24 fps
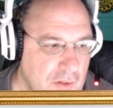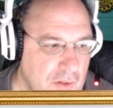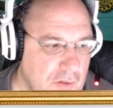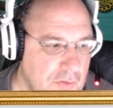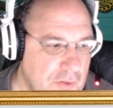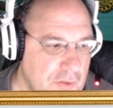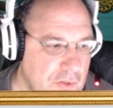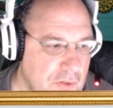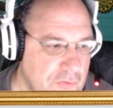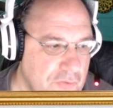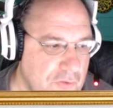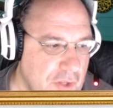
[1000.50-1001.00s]

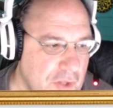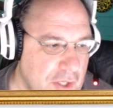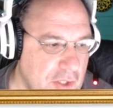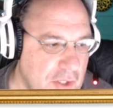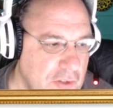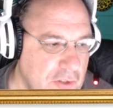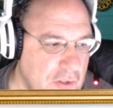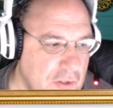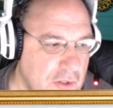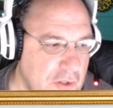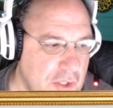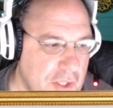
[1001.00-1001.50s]
Now take a
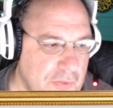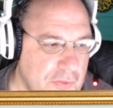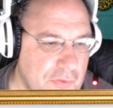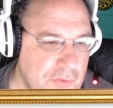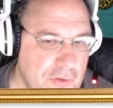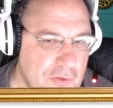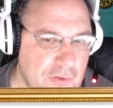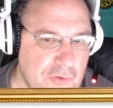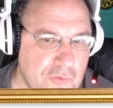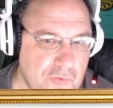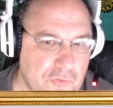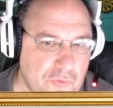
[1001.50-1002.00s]
look at
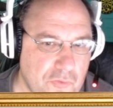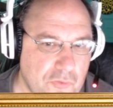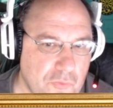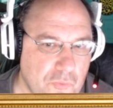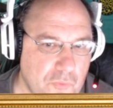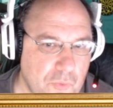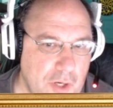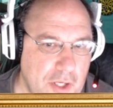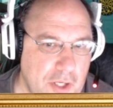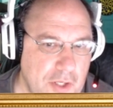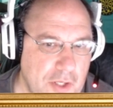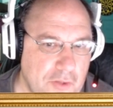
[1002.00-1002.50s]
these
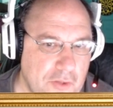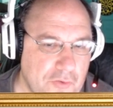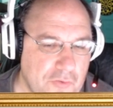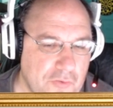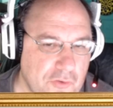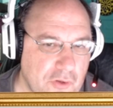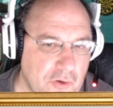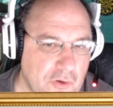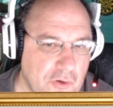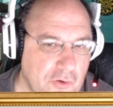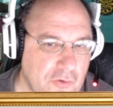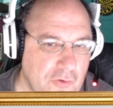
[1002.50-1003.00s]
ratings
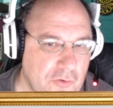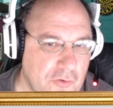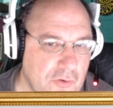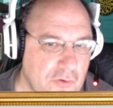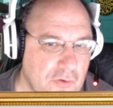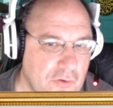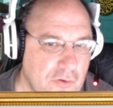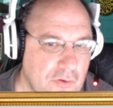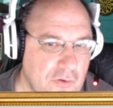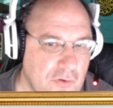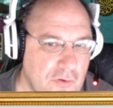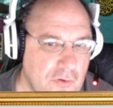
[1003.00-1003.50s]
here.
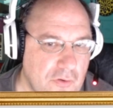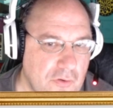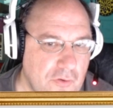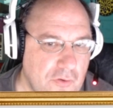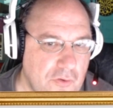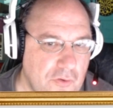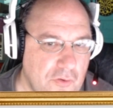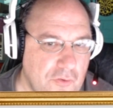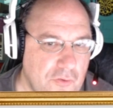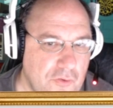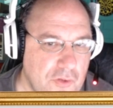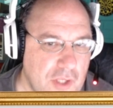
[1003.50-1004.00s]

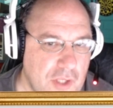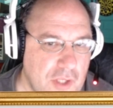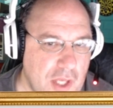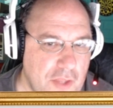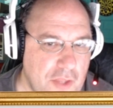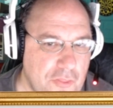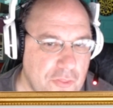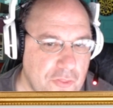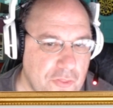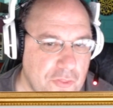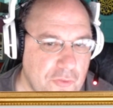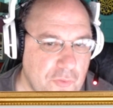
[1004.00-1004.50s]
You got
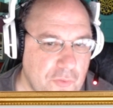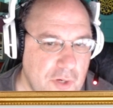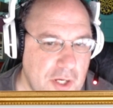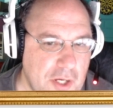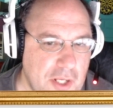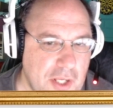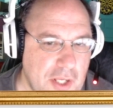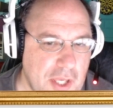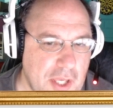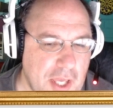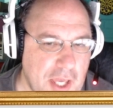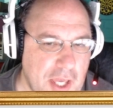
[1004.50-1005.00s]
three
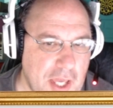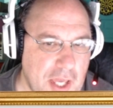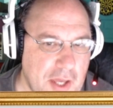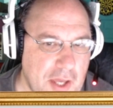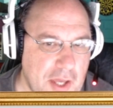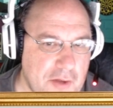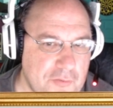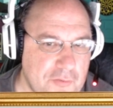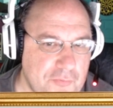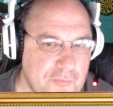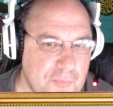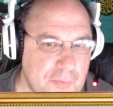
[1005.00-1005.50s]
and a
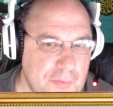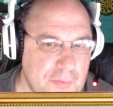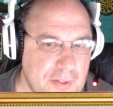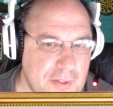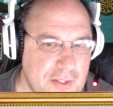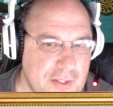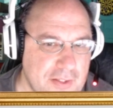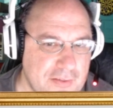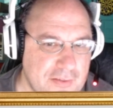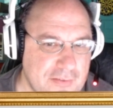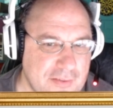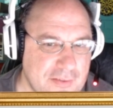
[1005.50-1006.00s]
half, maybe
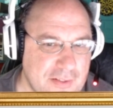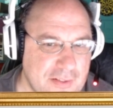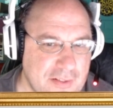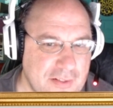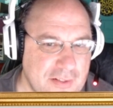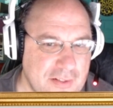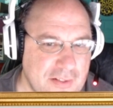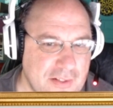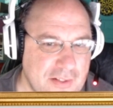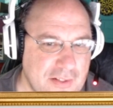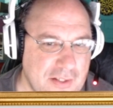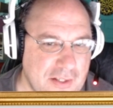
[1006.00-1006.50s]

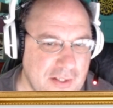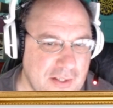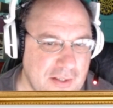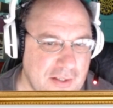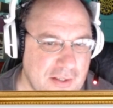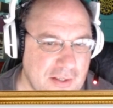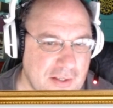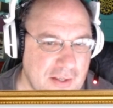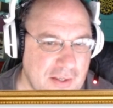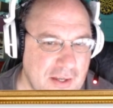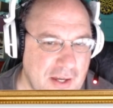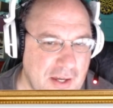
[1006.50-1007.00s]

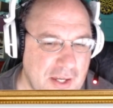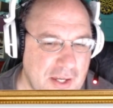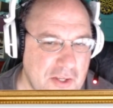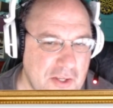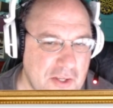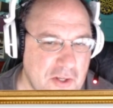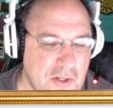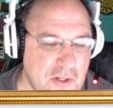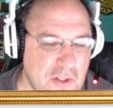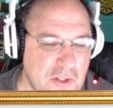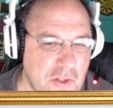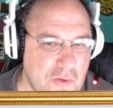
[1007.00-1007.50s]
kind
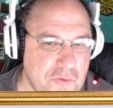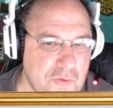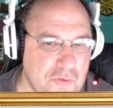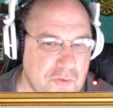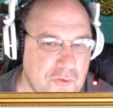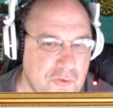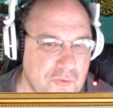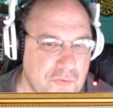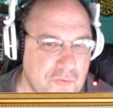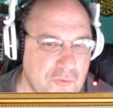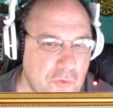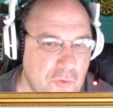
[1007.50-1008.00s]
of close
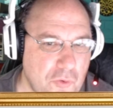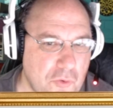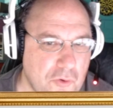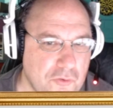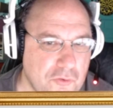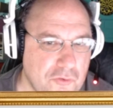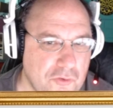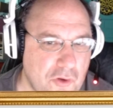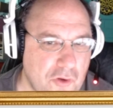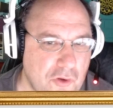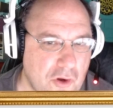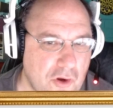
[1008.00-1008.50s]
to four
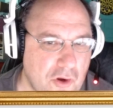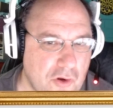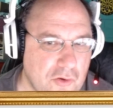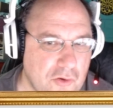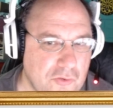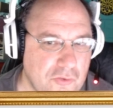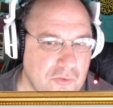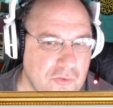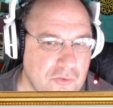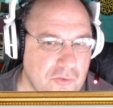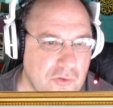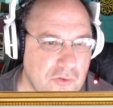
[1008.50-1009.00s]

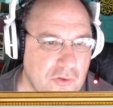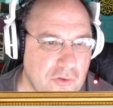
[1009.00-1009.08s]
stars.